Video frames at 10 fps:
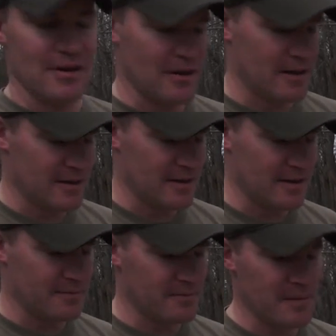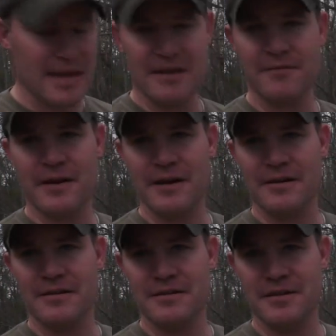on making a
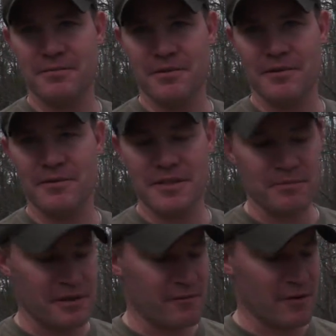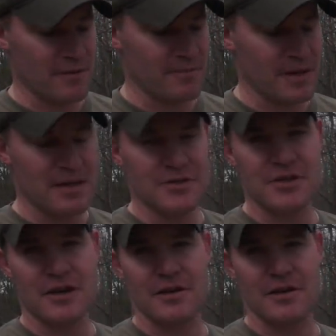fire simply from char